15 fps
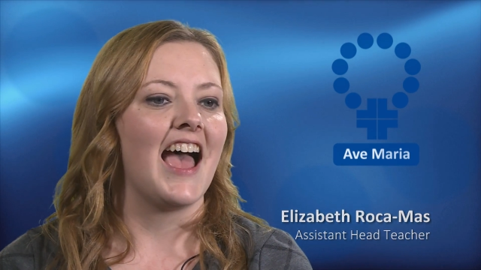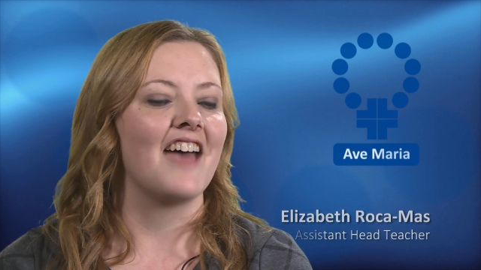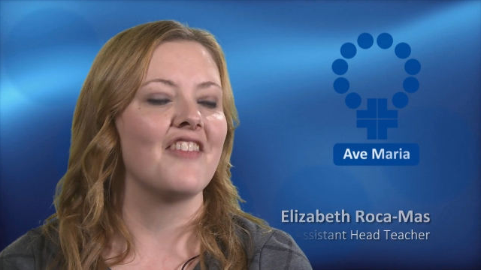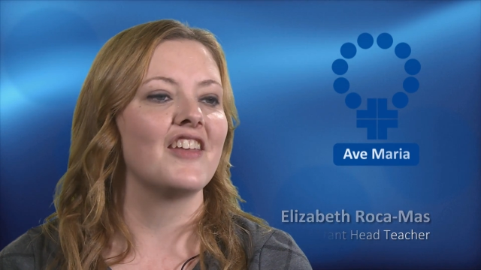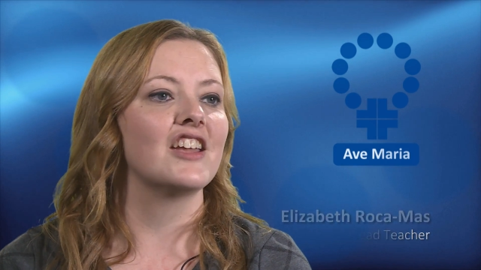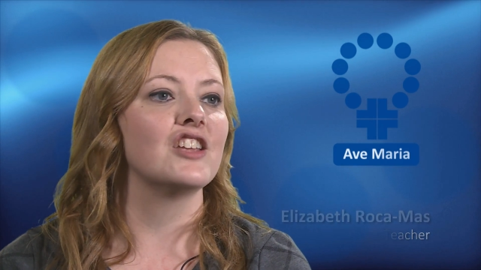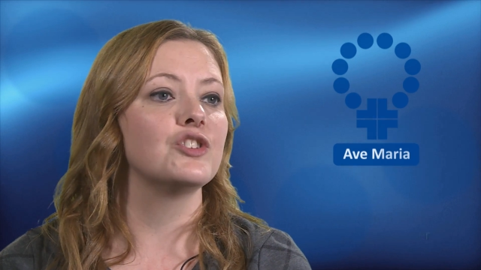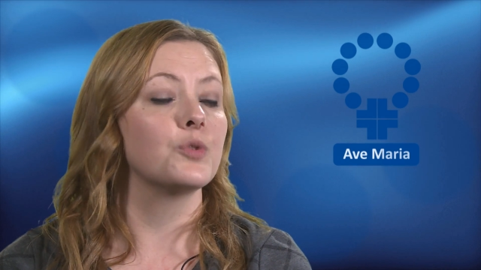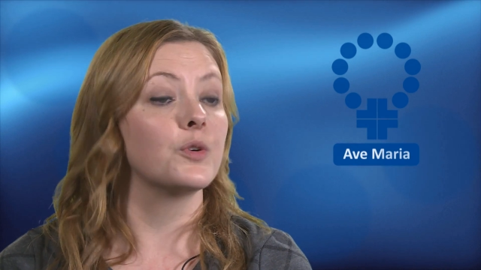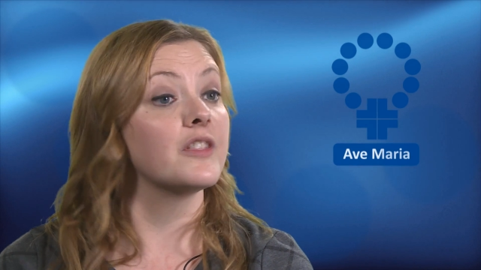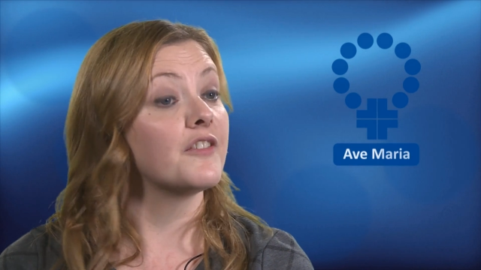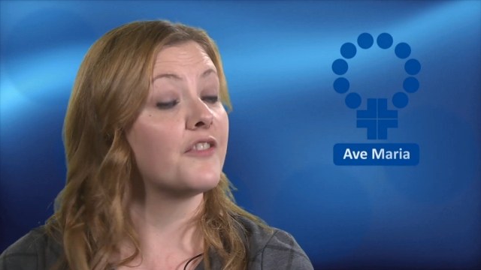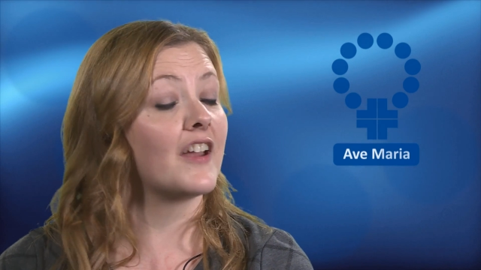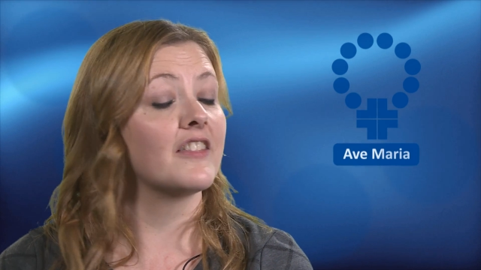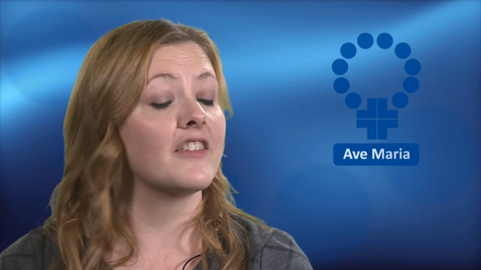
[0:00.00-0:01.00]
and they enjoy
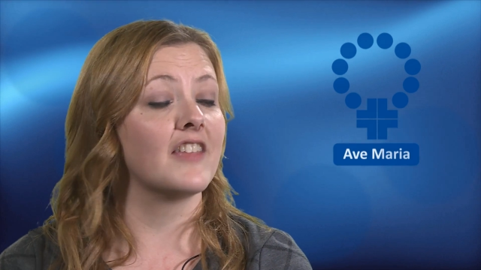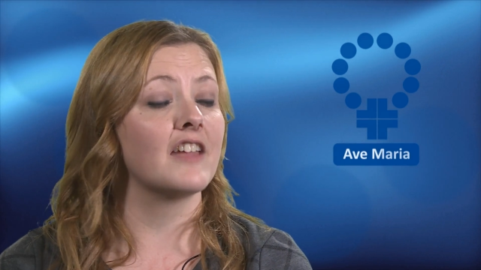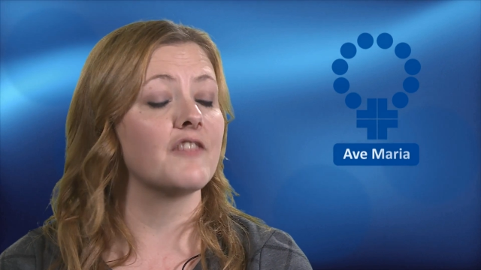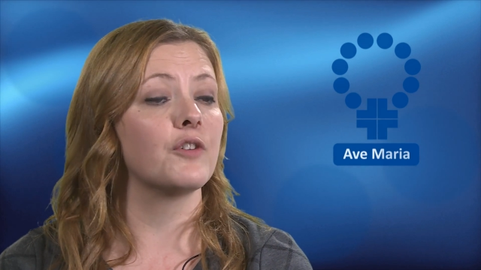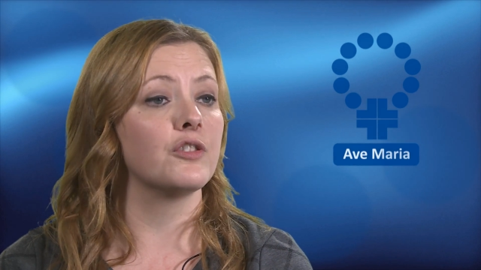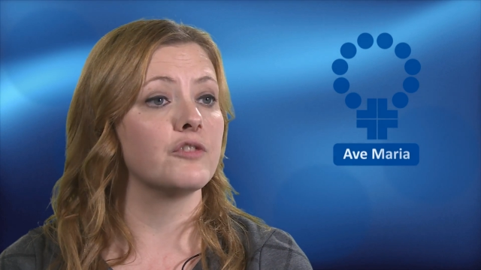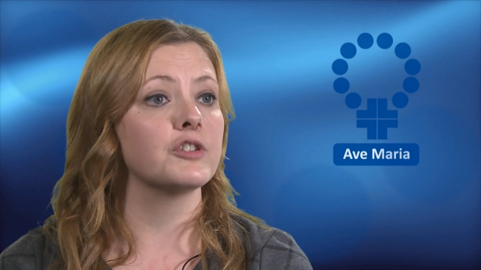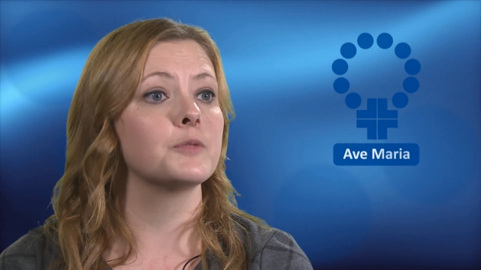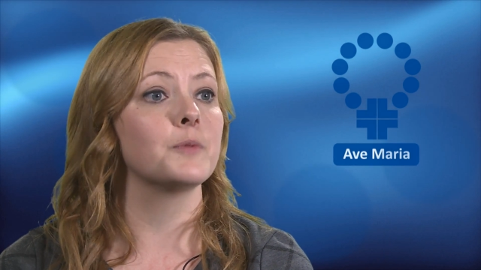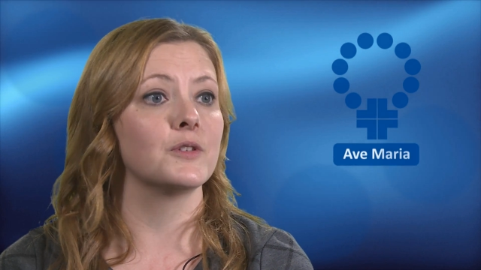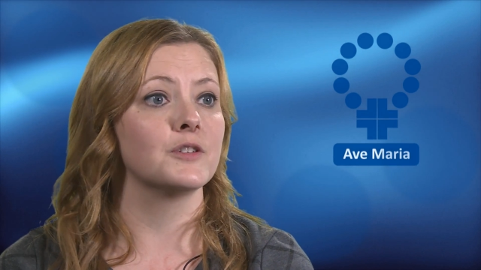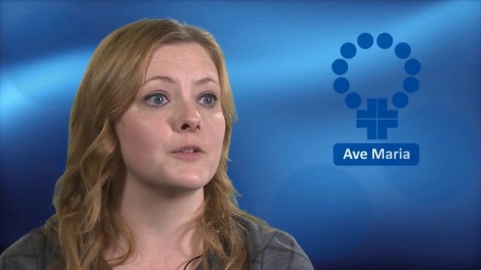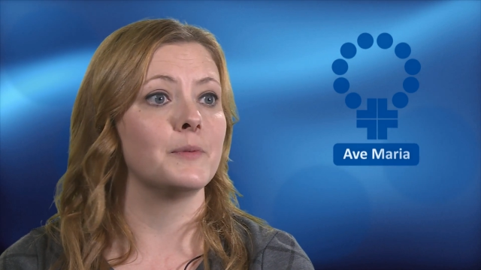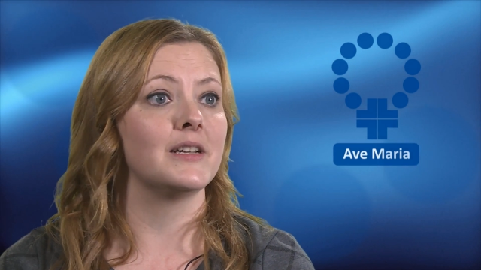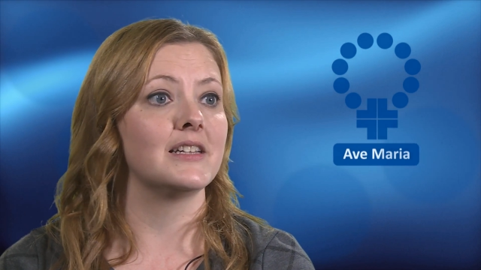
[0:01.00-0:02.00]
the fact that they've got the
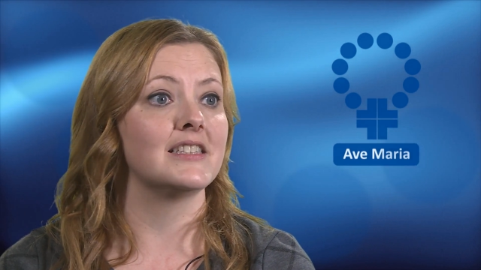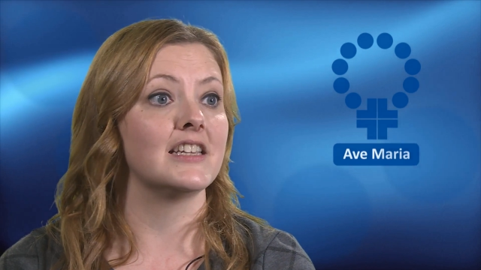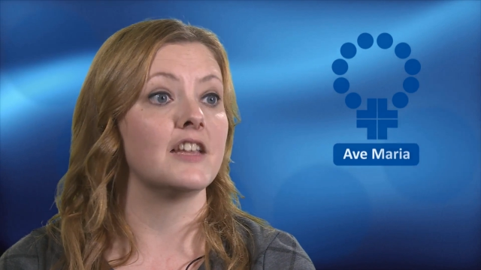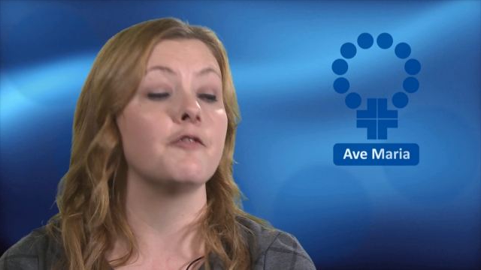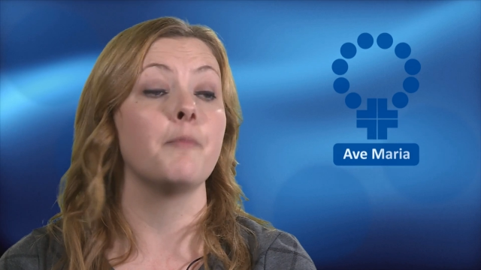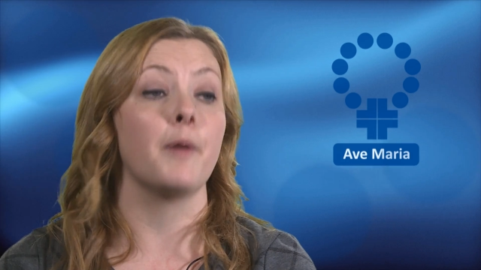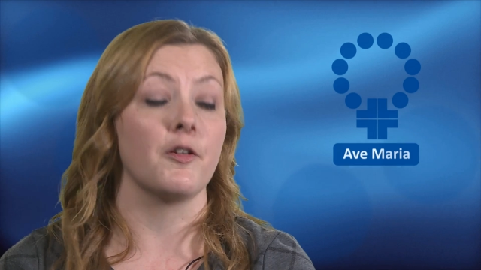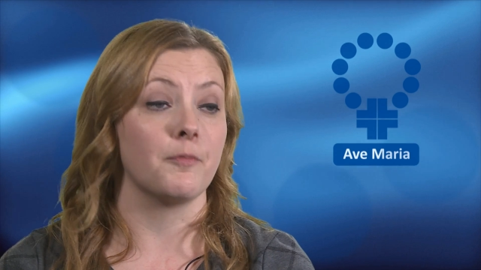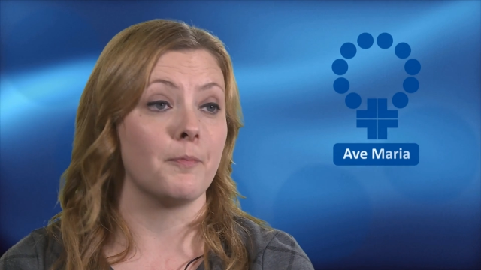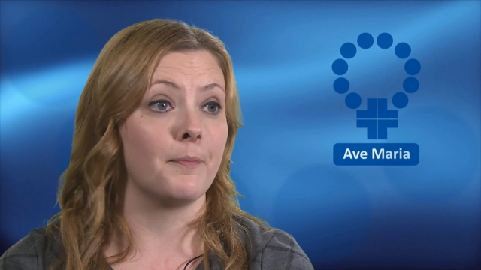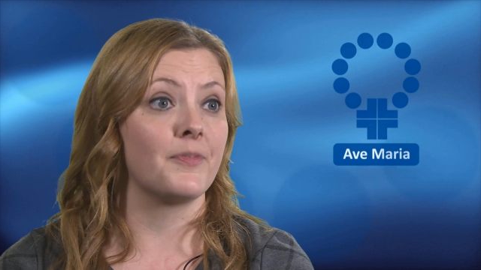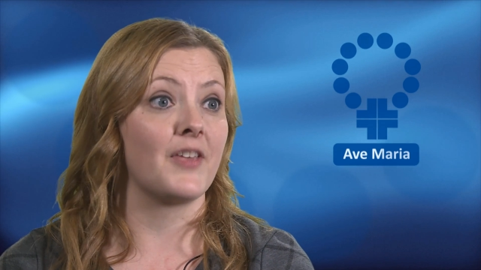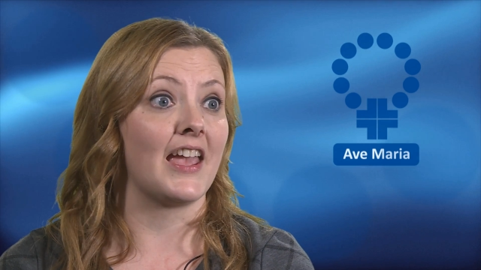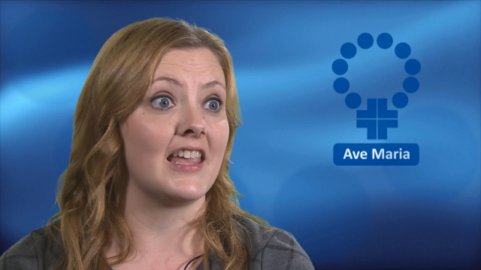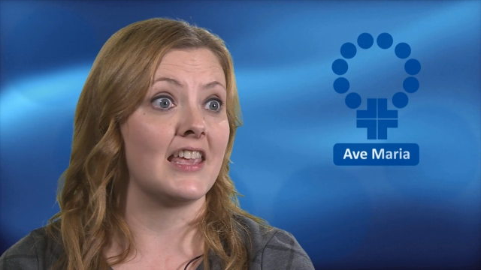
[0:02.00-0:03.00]
responsibility of both
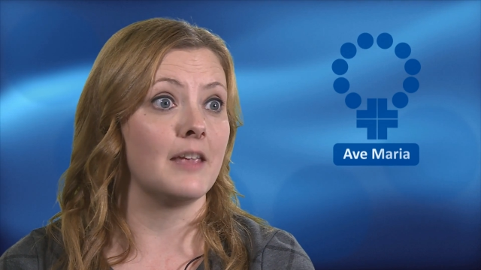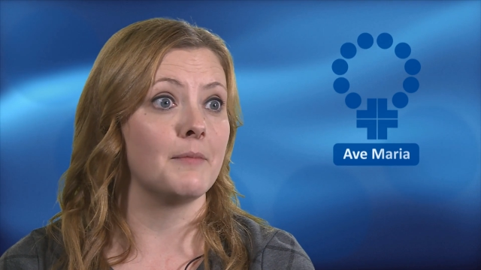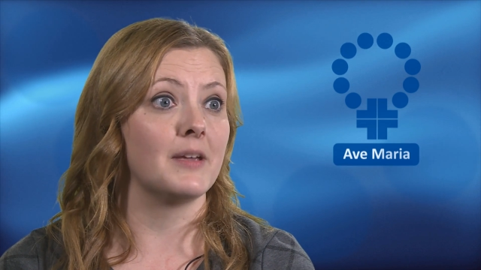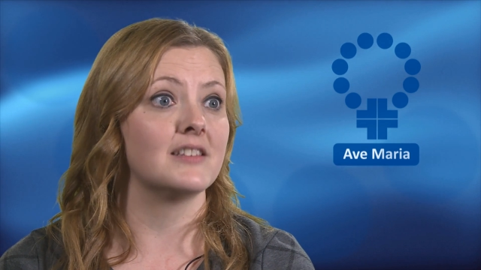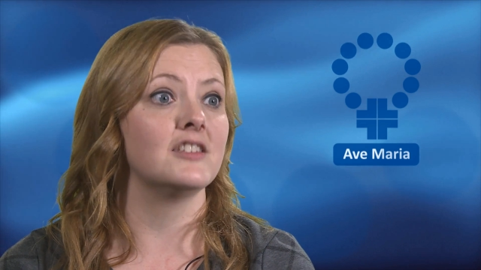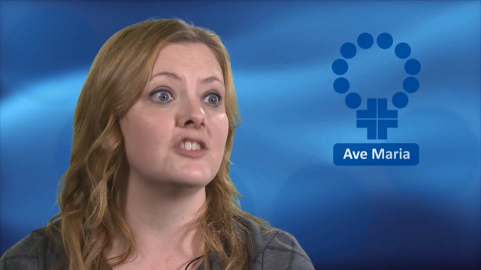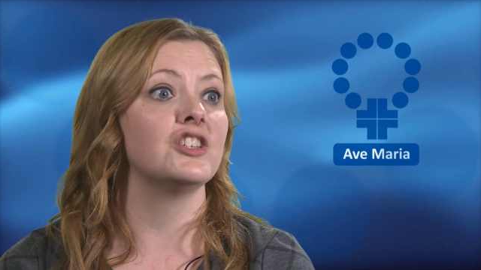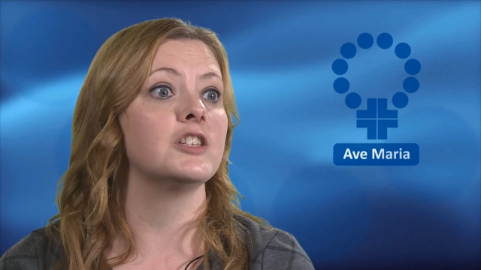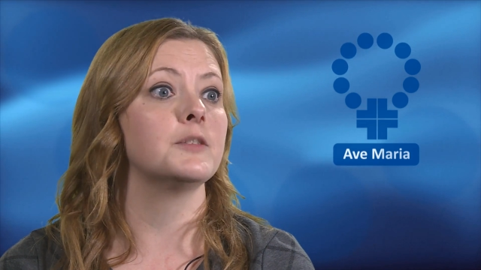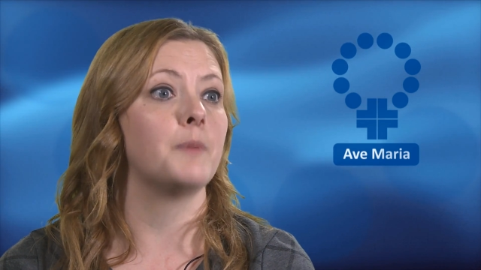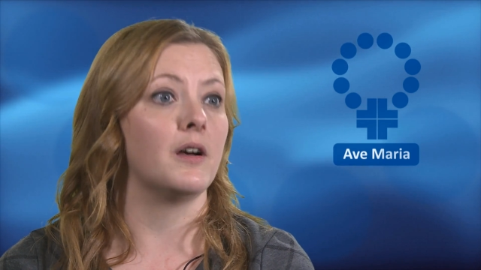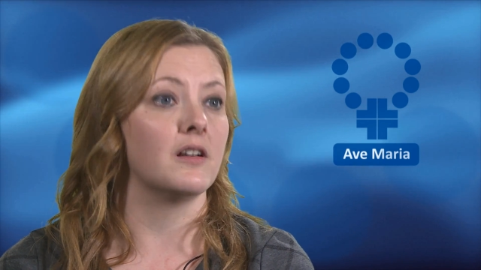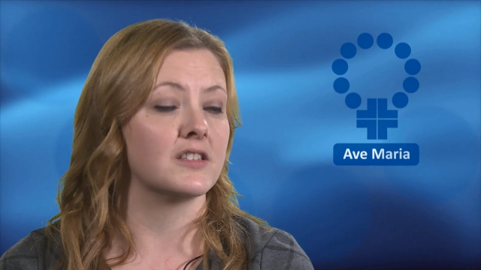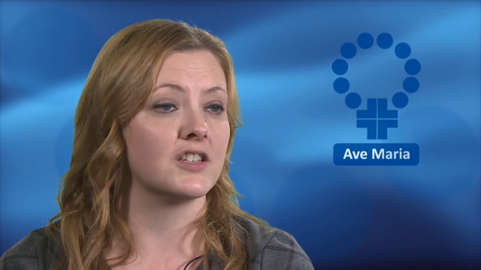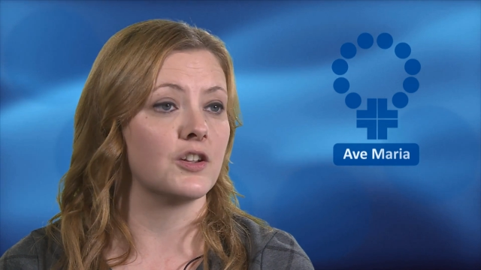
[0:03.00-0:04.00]
taking messages,
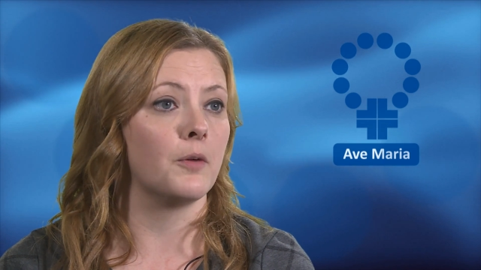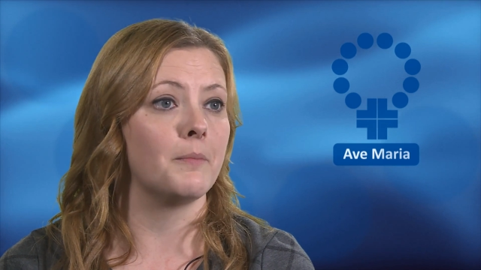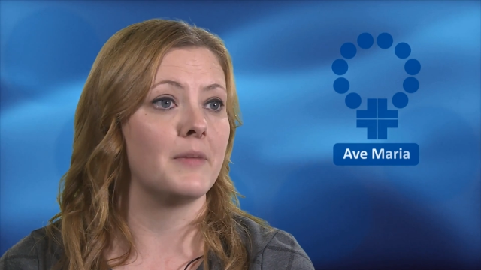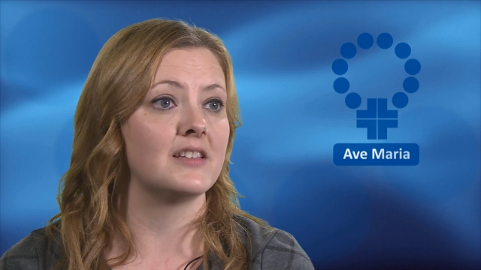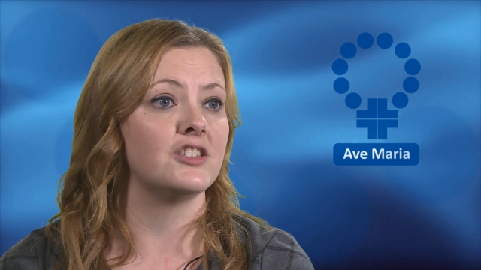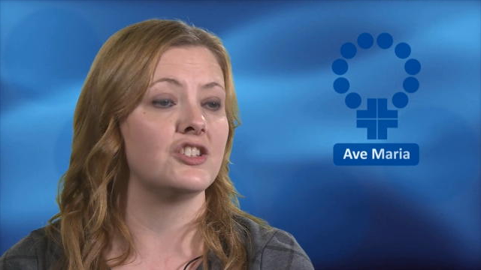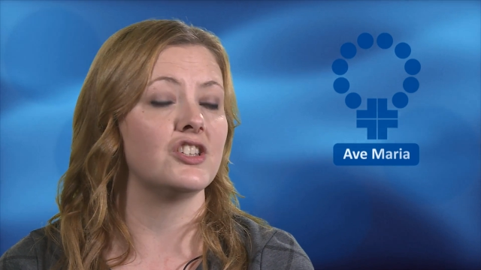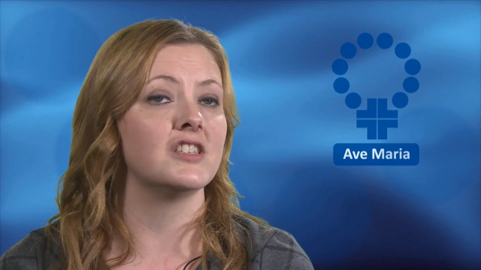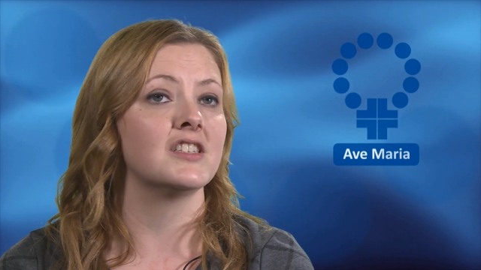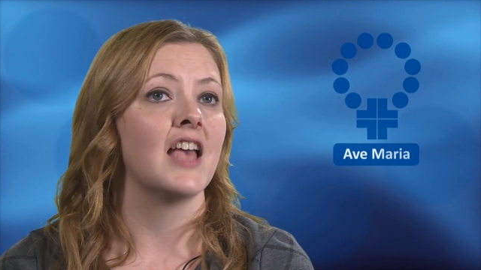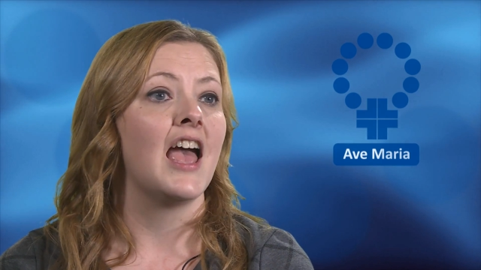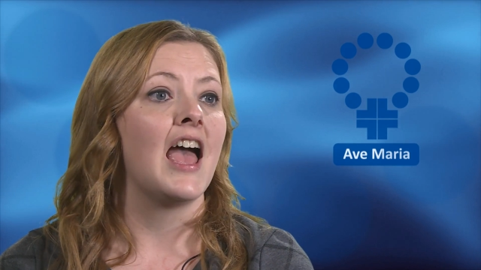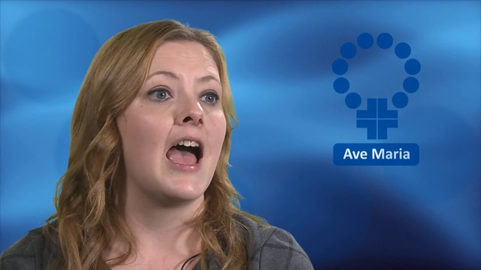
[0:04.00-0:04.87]
passing on messages,